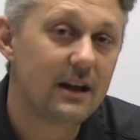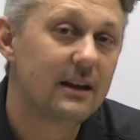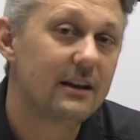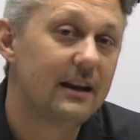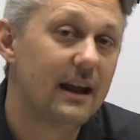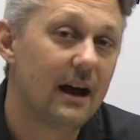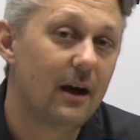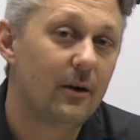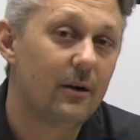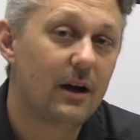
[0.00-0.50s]

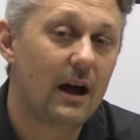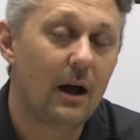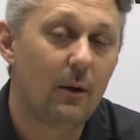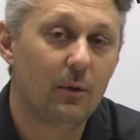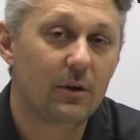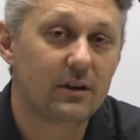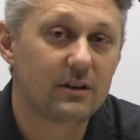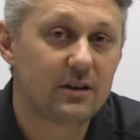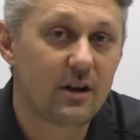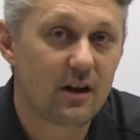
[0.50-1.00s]
Now, I
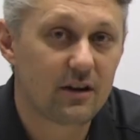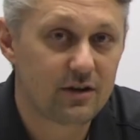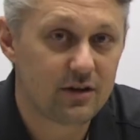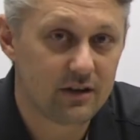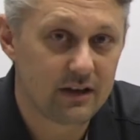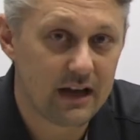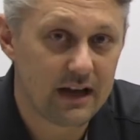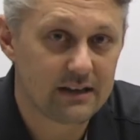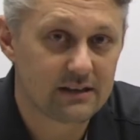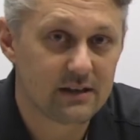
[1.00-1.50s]
want to talk to you
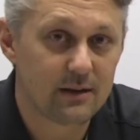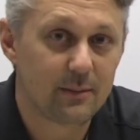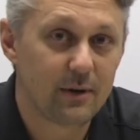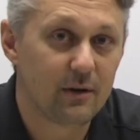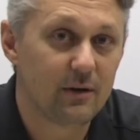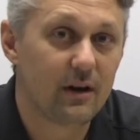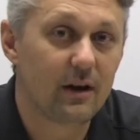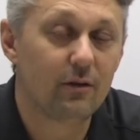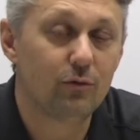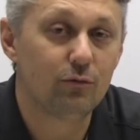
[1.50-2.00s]
guys
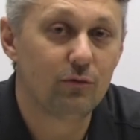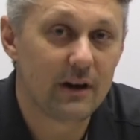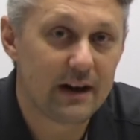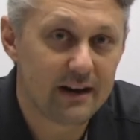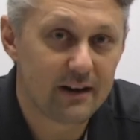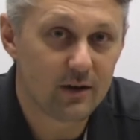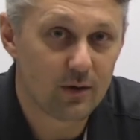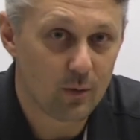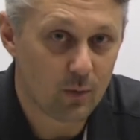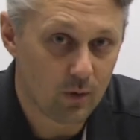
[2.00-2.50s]
about
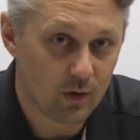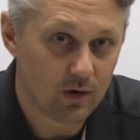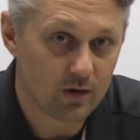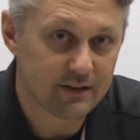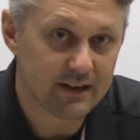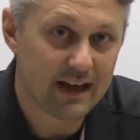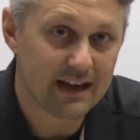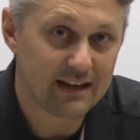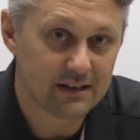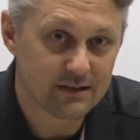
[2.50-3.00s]

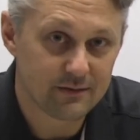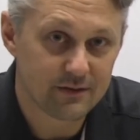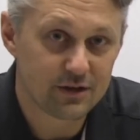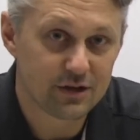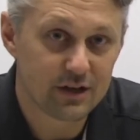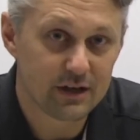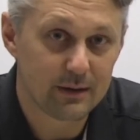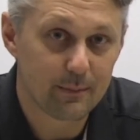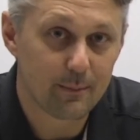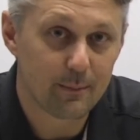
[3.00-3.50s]
Radioworld ice
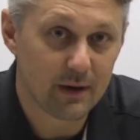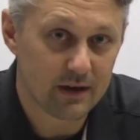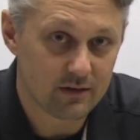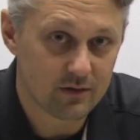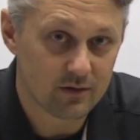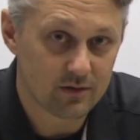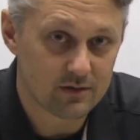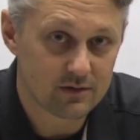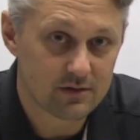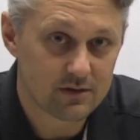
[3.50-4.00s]
fishing
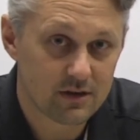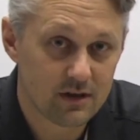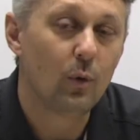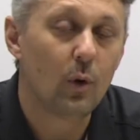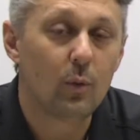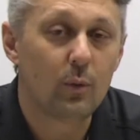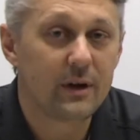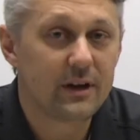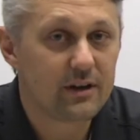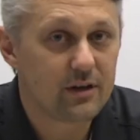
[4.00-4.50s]
bundles.
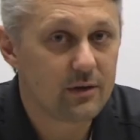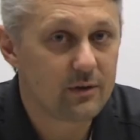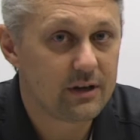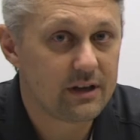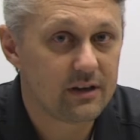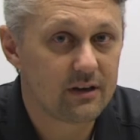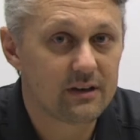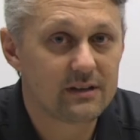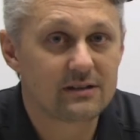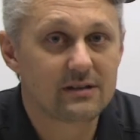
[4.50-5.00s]
What we do
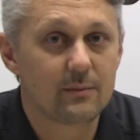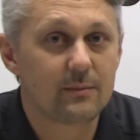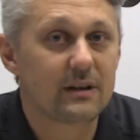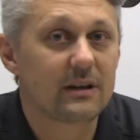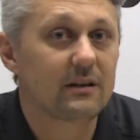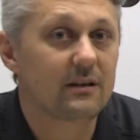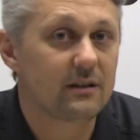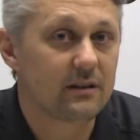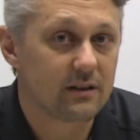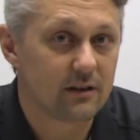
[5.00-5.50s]
here is something
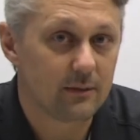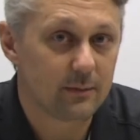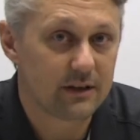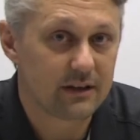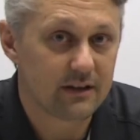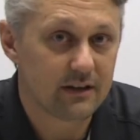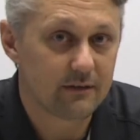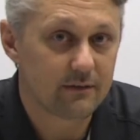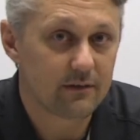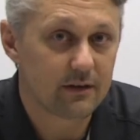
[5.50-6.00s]
a little bit
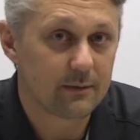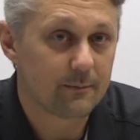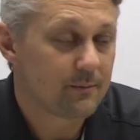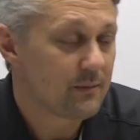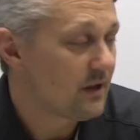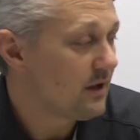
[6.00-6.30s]
different.